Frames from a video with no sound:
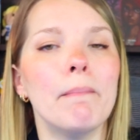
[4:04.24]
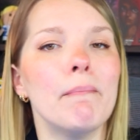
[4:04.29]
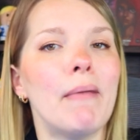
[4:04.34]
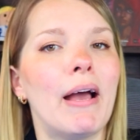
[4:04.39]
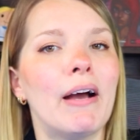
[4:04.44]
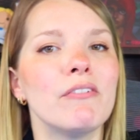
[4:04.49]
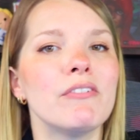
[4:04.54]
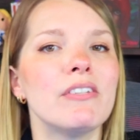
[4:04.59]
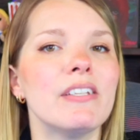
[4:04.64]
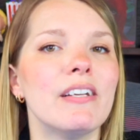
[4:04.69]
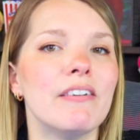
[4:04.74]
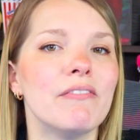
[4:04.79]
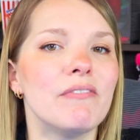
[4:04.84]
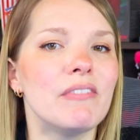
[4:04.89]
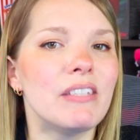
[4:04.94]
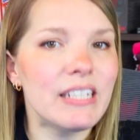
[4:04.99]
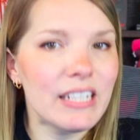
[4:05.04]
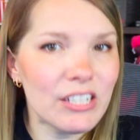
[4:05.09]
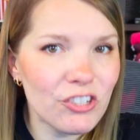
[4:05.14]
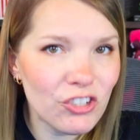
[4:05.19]
amount
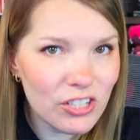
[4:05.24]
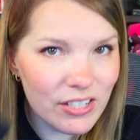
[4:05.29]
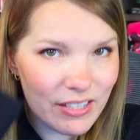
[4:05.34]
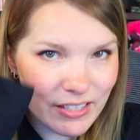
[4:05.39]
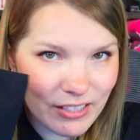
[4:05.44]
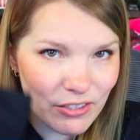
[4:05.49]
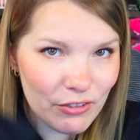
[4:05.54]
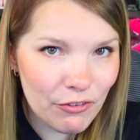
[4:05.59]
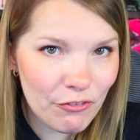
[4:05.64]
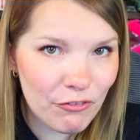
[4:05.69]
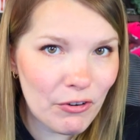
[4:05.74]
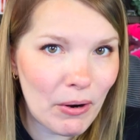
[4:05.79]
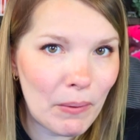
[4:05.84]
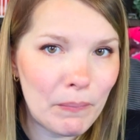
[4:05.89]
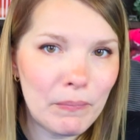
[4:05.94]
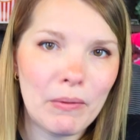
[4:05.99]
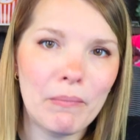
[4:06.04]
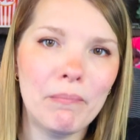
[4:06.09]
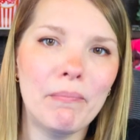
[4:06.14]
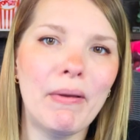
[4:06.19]
of dishes
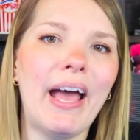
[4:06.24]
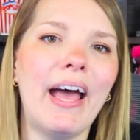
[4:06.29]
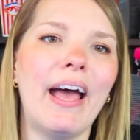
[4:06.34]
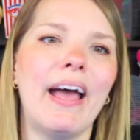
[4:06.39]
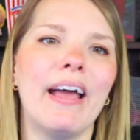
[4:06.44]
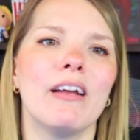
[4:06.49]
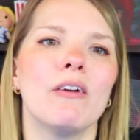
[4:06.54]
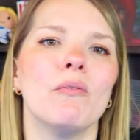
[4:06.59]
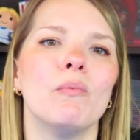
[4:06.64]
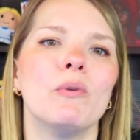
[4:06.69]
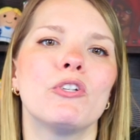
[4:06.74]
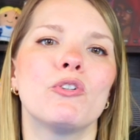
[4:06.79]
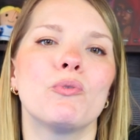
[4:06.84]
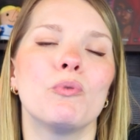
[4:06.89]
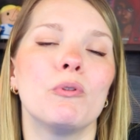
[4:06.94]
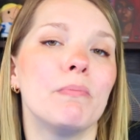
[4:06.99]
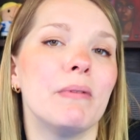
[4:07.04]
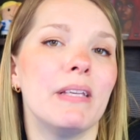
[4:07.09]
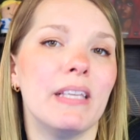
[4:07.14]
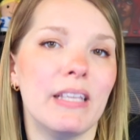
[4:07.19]
from the bag, which
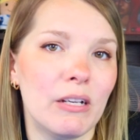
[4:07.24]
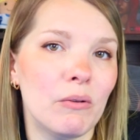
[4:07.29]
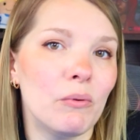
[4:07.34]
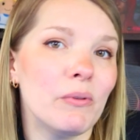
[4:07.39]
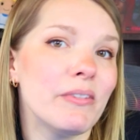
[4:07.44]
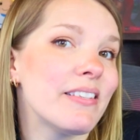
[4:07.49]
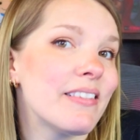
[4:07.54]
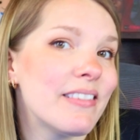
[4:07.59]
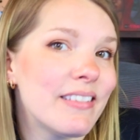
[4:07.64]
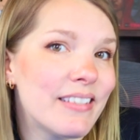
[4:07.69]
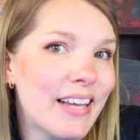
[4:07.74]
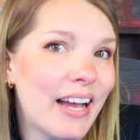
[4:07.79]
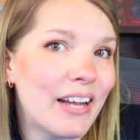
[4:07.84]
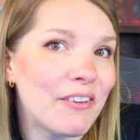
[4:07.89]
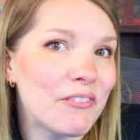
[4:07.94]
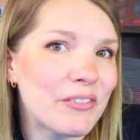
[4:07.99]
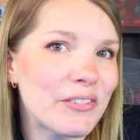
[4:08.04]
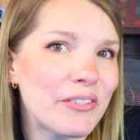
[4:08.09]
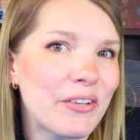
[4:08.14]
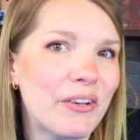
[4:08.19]
would be equal to the die
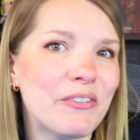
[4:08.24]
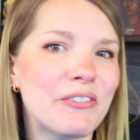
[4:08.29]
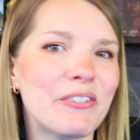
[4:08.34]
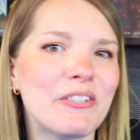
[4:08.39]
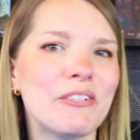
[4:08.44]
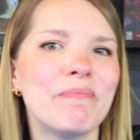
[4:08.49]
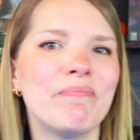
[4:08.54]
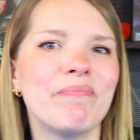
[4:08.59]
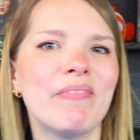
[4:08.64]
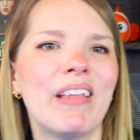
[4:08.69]
result.